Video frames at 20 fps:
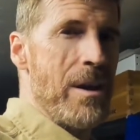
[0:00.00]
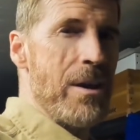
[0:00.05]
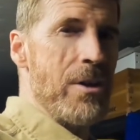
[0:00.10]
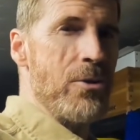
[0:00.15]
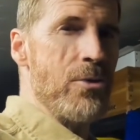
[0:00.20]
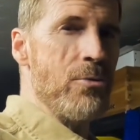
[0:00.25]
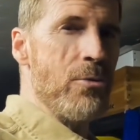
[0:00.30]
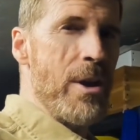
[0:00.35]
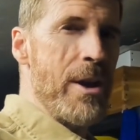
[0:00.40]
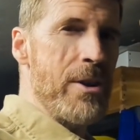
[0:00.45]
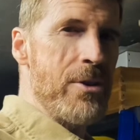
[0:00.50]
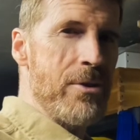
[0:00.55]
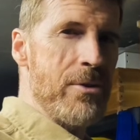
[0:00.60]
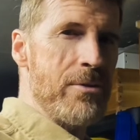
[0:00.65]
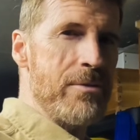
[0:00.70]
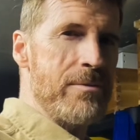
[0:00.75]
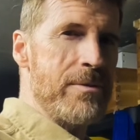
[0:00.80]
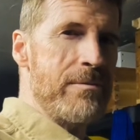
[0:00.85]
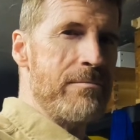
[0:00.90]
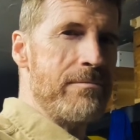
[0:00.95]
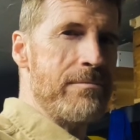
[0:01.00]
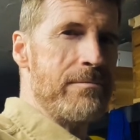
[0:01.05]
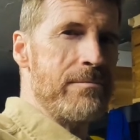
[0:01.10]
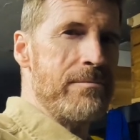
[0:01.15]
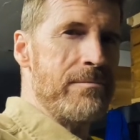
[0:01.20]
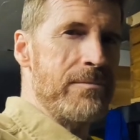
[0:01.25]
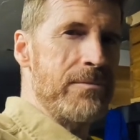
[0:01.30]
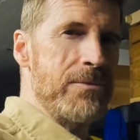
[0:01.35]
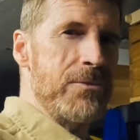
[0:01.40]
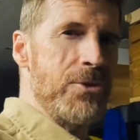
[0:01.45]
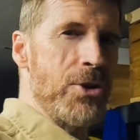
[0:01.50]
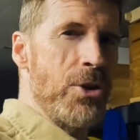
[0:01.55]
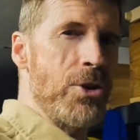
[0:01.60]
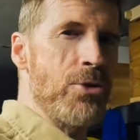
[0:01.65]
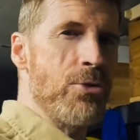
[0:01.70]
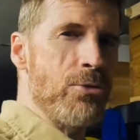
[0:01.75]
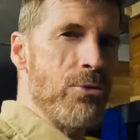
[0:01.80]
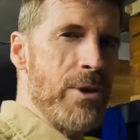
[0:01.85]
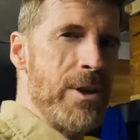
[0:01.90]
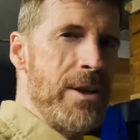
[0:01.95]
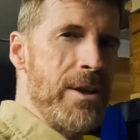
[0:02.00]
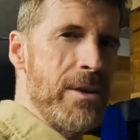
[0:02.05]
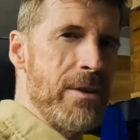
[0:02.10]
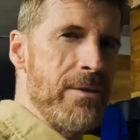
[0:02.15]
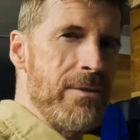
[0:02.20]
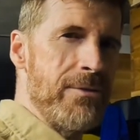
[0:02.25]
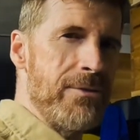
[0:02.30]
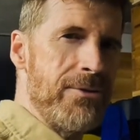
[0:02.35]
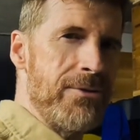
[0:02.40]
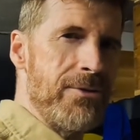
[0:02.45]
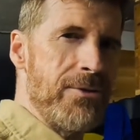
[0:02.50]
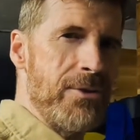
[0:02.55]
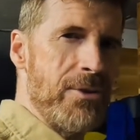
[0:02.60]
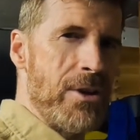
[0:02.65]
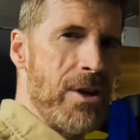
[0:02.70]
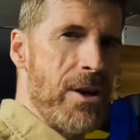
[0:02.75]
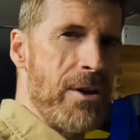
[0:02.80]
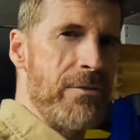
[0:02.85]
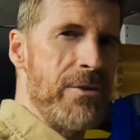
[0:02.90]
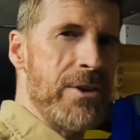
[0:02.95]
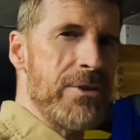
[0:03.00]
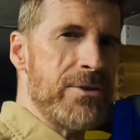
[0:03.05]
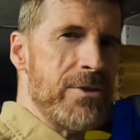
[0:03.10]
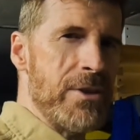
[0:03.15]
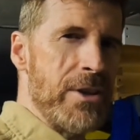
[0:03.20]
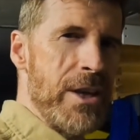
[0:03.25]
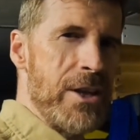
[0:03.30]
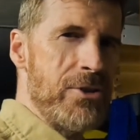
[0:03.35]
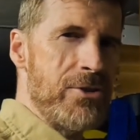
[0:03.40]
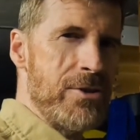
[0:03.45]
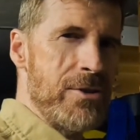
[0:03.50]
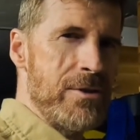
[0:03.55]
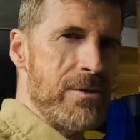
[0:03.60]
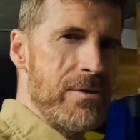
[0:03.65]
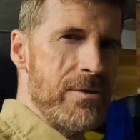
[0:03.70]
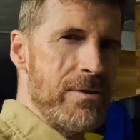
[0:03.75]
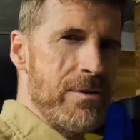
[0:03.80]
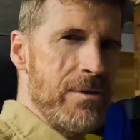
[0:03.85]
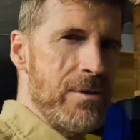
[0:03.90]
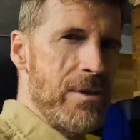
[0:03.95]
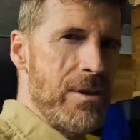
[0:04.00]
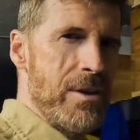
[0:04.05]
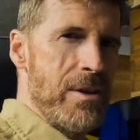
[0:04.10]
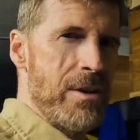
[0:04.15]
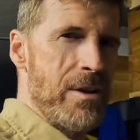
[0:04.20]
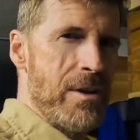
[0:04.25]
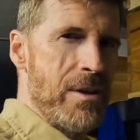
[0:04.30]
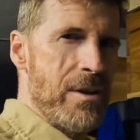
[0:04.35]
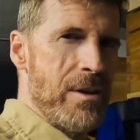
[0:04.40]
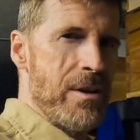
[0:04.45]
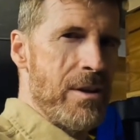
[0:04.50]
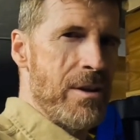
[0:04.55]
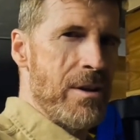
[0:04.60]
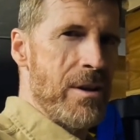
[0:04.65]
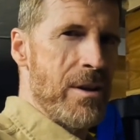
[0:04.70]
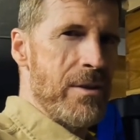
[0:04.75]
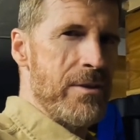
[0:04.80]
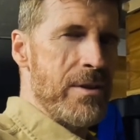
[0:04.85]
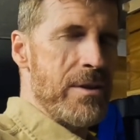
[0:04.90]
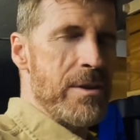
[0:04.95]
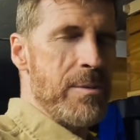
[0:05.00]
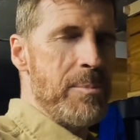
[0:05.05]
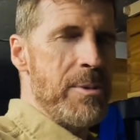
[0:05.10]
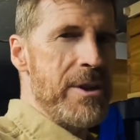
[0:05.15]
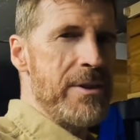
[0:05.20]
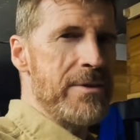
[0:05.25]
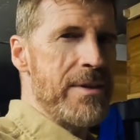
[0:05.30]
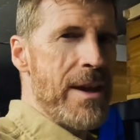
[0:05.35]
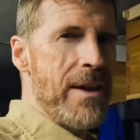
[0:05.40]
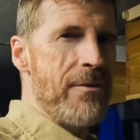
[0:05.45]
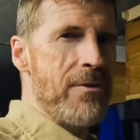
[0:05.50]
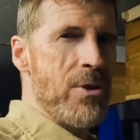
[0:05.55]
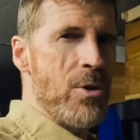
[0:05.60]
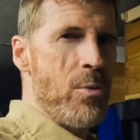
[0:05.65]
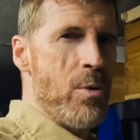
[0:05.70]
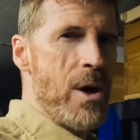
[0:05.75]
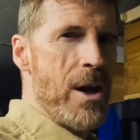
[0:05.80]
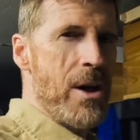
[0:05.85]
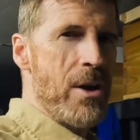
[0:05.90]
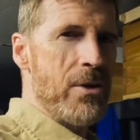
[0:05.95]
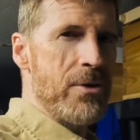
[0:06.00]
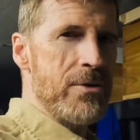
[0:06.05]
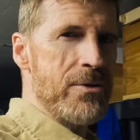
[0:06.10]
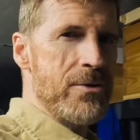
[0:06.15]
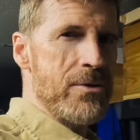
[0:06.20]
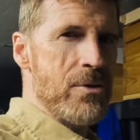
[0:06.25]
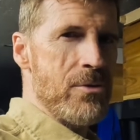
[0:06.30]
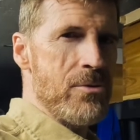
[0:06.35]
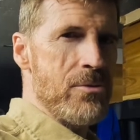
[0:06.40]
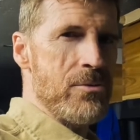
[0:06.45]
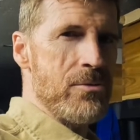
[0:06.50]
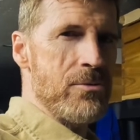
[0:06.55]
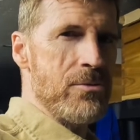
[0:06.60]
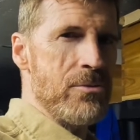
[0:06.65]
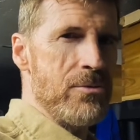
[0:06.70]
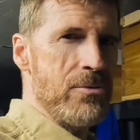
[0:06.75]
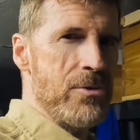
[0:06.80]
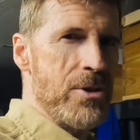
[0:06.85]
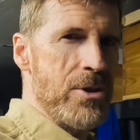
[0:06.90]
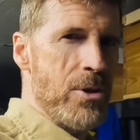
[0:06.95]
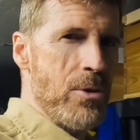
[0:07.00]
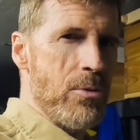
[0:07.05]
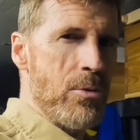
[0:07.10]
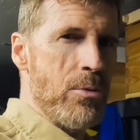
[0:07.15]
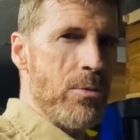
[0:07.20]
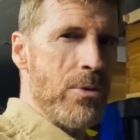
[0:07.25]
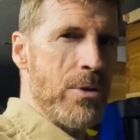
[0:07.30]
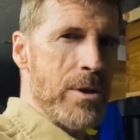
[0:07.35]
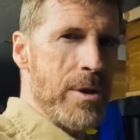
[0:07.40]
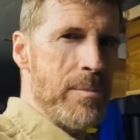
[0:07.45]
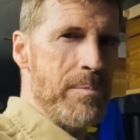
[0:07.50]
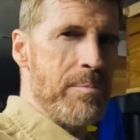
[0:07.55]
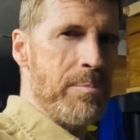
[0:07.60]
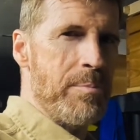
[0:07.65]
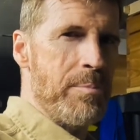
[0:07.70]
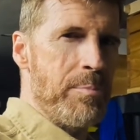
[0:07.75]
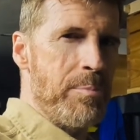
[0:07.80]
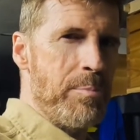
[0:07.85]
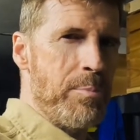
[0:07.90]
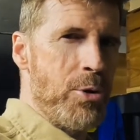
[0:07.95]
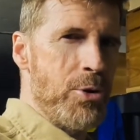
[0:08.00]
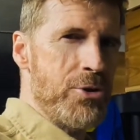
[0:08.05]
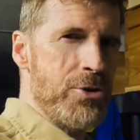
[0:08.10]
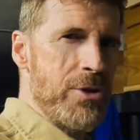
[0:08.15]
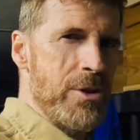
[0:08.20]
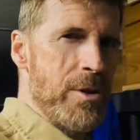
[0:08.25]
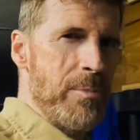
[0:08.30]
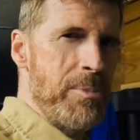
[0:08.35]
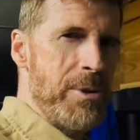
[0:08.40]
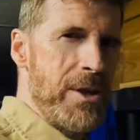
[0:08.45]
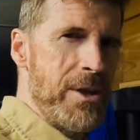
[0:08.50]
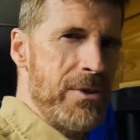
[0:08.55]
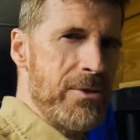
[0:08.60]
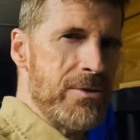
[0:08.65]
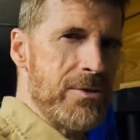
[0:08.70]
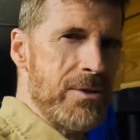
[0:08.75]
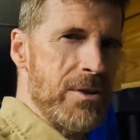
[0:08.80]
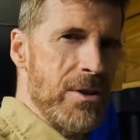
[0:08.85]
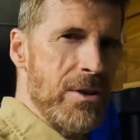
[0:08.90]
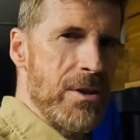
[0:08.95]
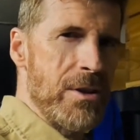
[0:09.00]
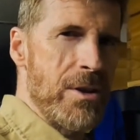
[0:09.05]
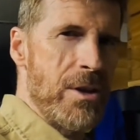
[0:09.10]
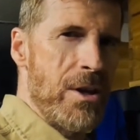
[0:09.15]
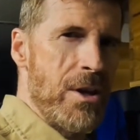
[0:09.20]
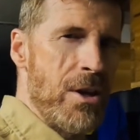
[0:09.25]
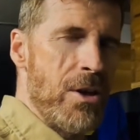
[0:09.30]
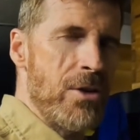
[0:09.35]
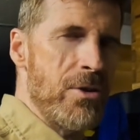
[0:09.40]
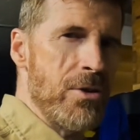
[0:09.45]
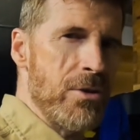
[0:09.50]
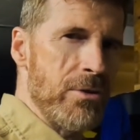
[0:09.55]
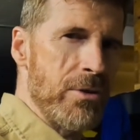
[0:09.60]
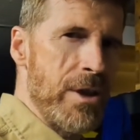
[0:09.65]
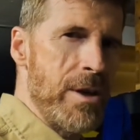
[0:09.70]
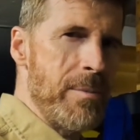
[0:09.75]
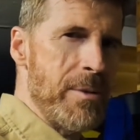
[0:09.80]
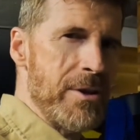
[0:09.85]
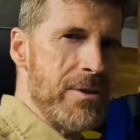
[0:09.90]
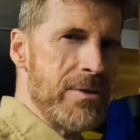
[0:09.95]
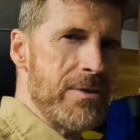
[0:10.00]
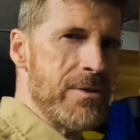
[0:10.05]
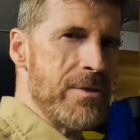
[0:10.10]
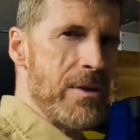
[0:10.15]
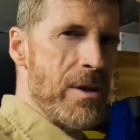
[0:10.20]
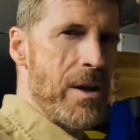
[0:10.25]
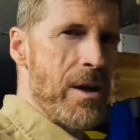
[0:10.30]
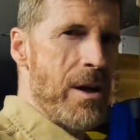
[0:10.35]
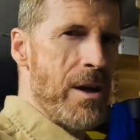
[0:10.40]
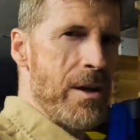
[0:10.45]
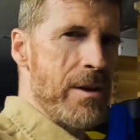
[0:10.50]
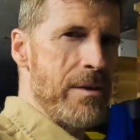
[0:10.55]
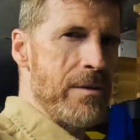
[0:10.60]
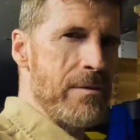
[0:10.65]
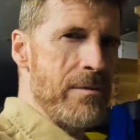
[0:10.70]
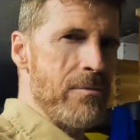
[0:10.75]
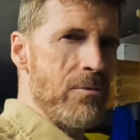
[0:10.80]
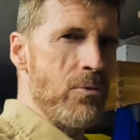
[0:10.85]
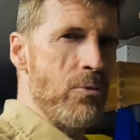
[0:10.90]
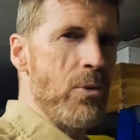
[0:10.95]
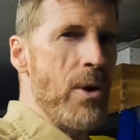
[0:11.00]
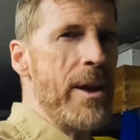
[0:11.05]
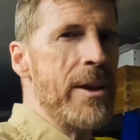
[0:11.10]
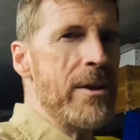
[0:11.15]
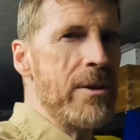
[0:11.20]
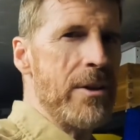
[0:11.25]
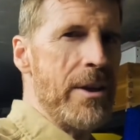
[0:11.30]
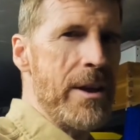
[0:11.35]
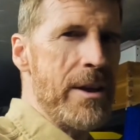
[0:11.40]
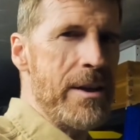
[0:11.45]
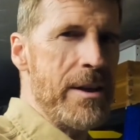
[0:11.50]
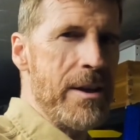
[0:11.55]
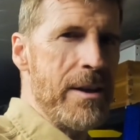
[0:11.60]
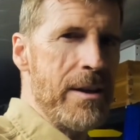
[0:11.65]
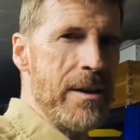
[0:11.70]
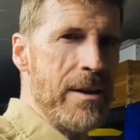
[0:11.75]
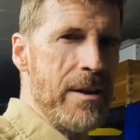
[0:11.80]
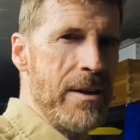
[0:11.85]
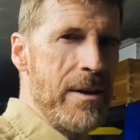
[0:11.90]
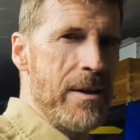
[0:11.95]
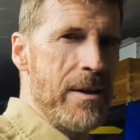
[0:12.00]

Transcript: greater degree of insulation that the bees have in the wild. So, we're really pushing the bees to their limits on regulating